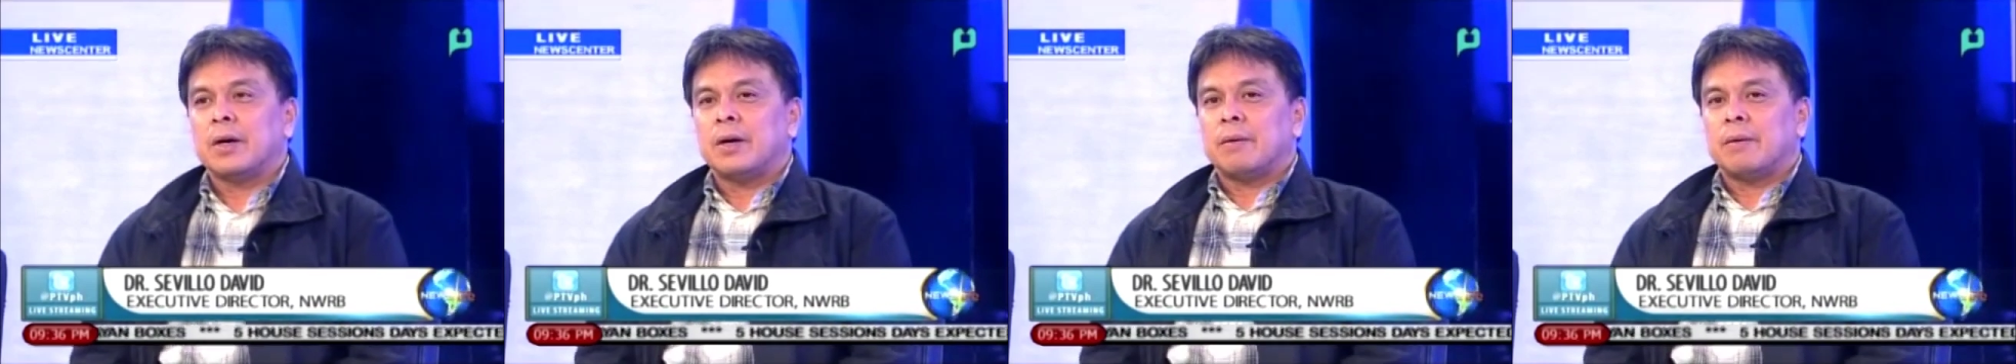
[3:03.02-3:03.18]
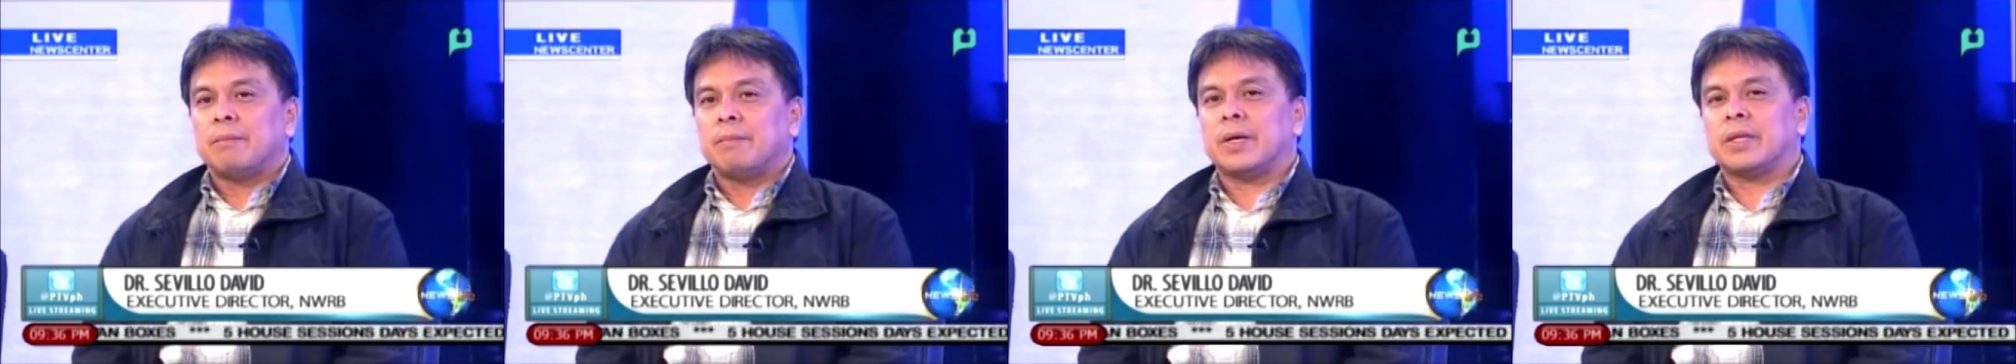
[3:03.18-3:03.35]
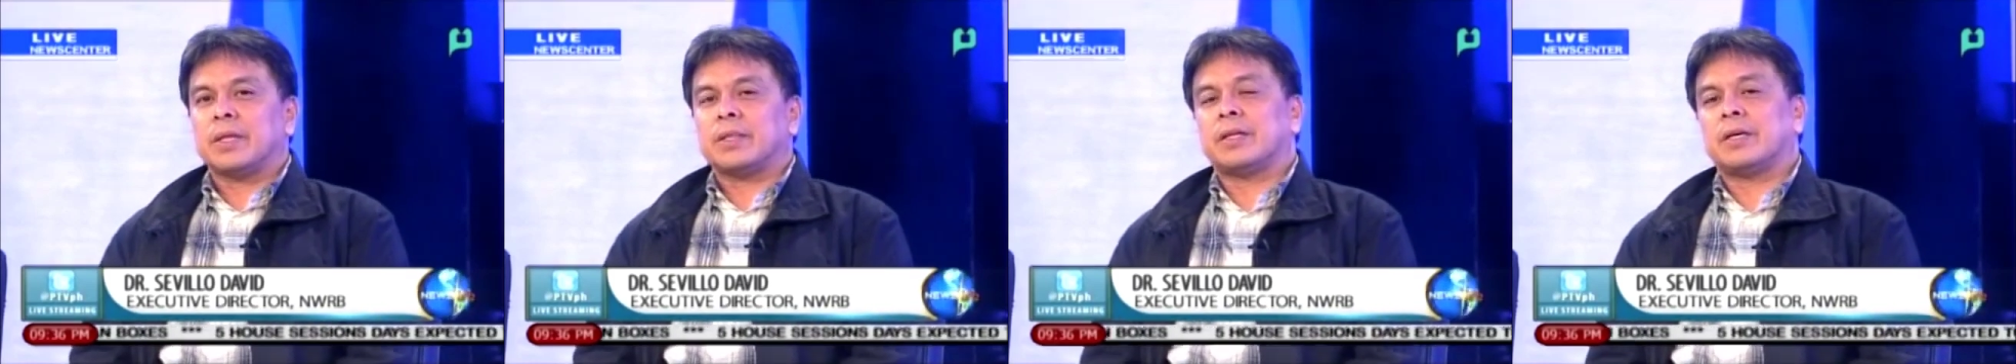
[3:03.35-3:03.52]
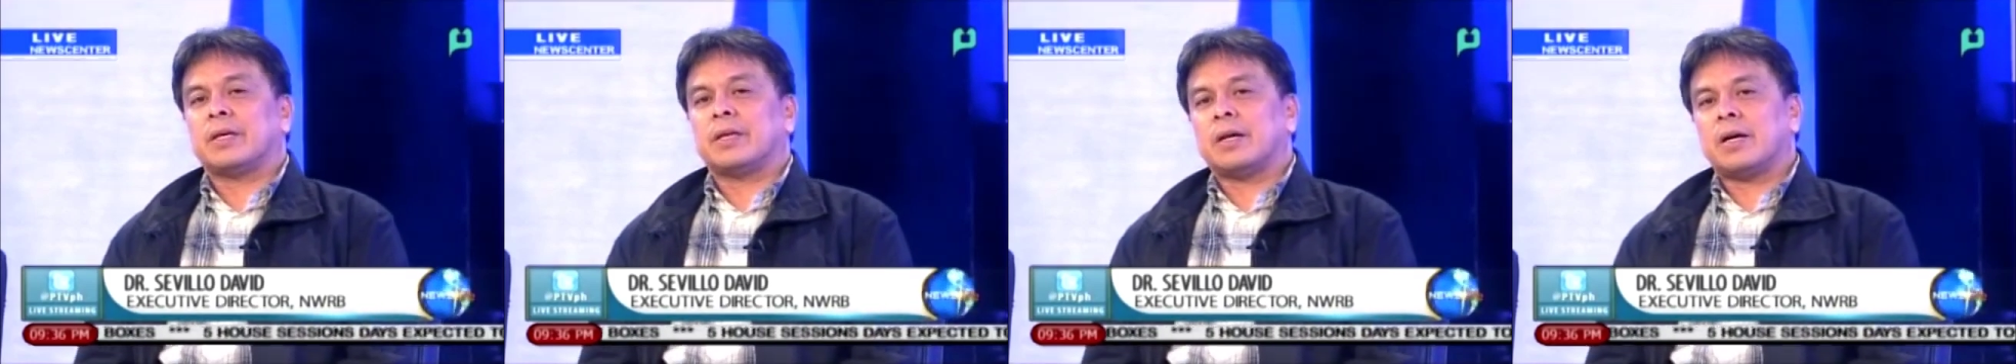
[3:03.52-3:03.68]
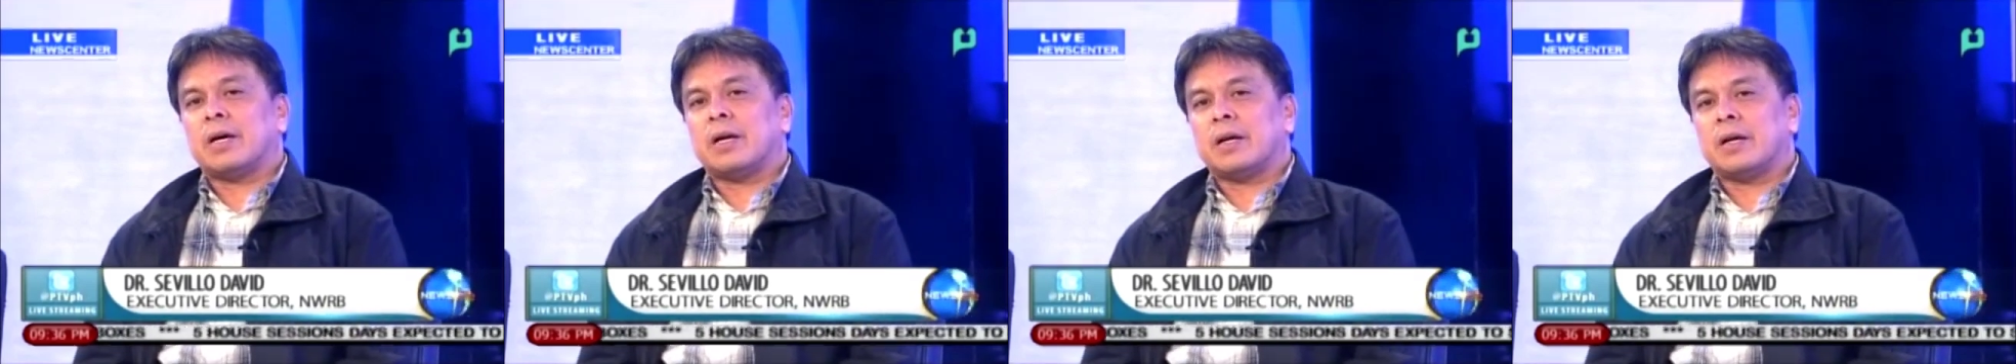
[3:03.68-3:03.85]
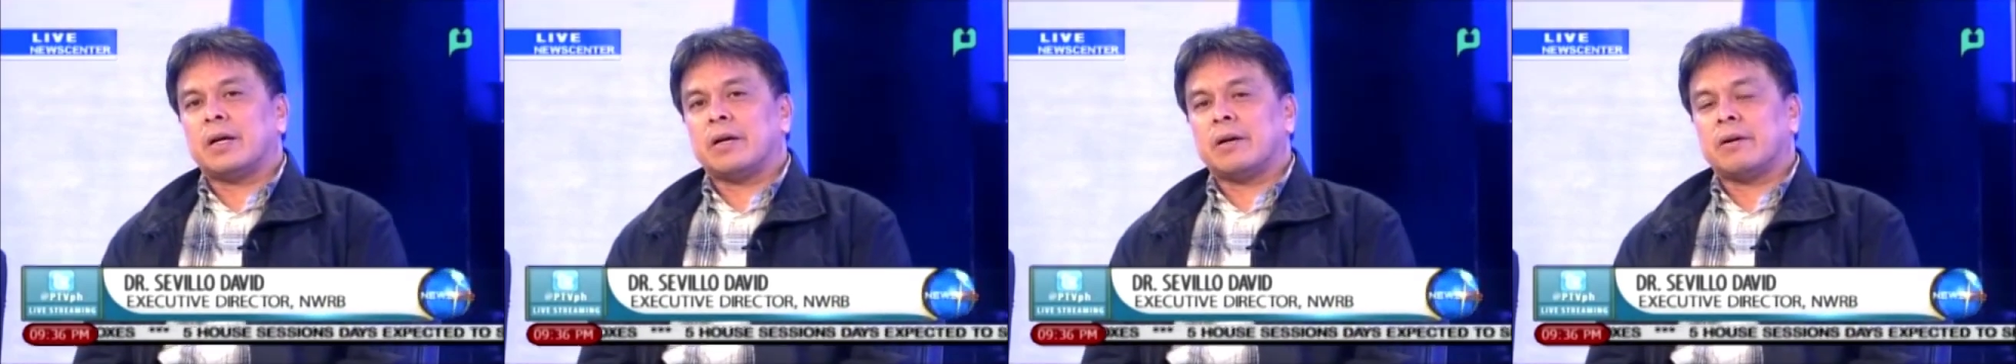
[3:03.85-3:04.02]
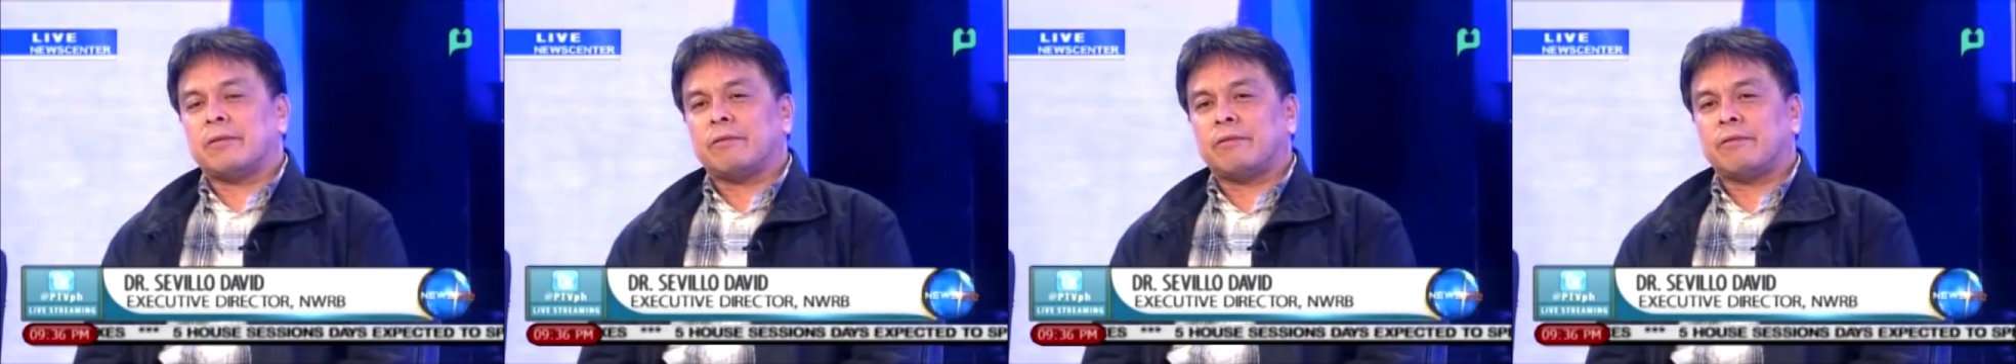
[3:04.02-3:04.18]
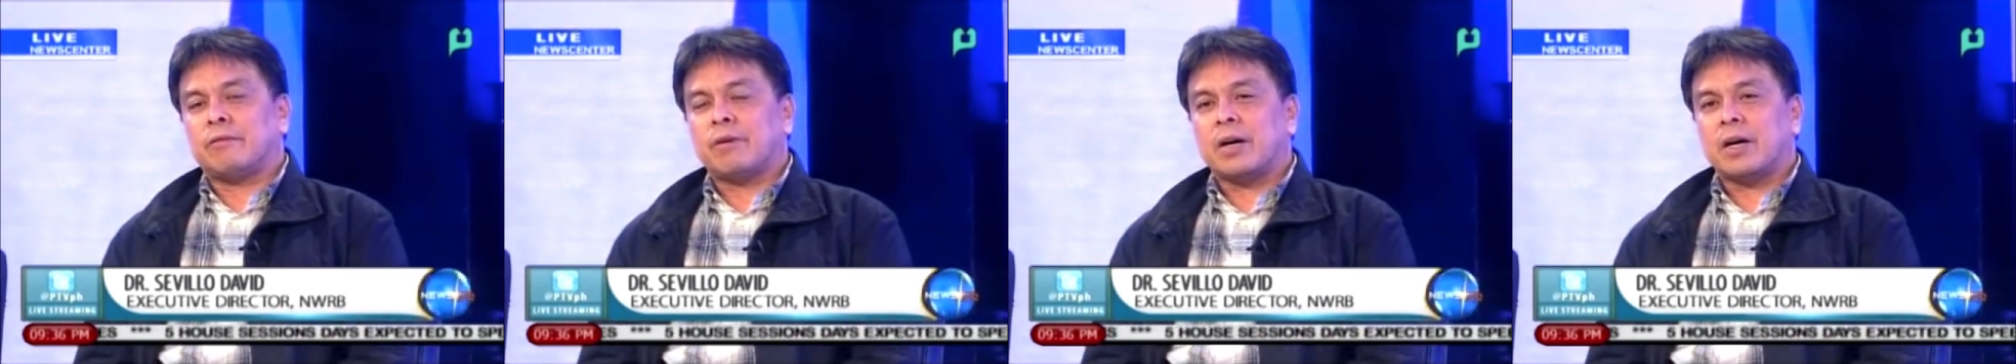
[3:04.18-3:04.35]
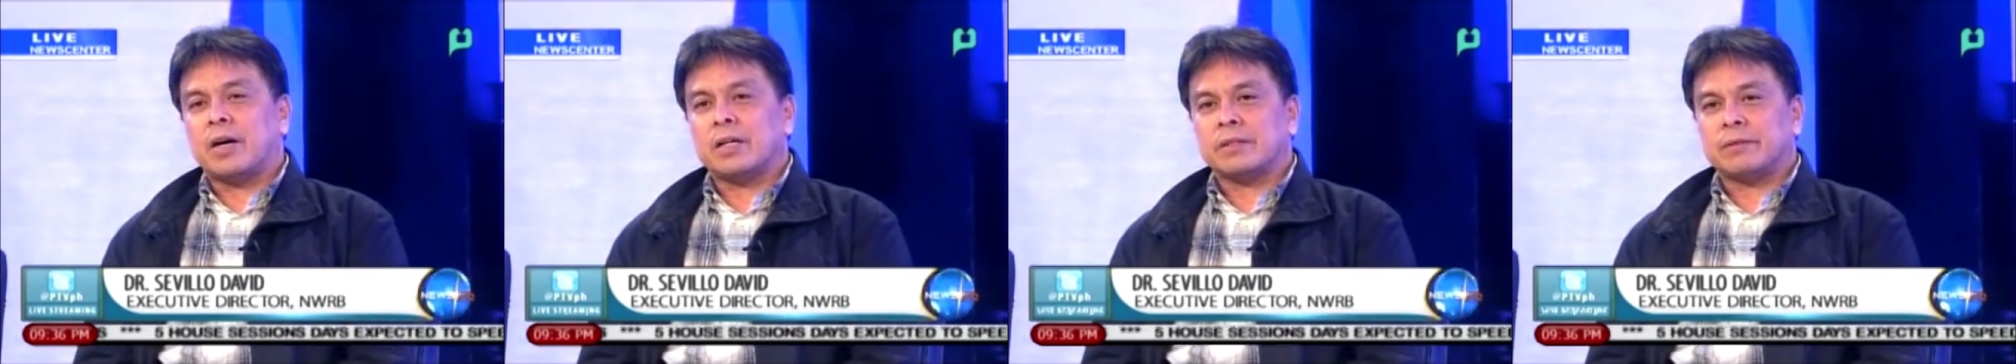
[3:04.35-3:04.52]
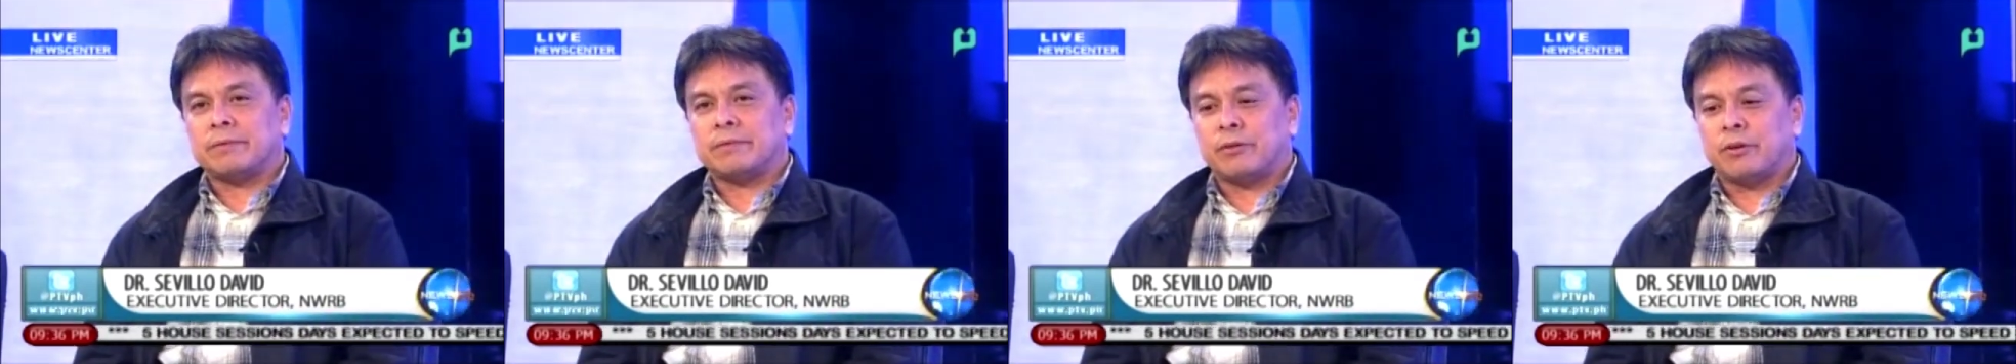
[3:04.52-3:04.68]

But for us,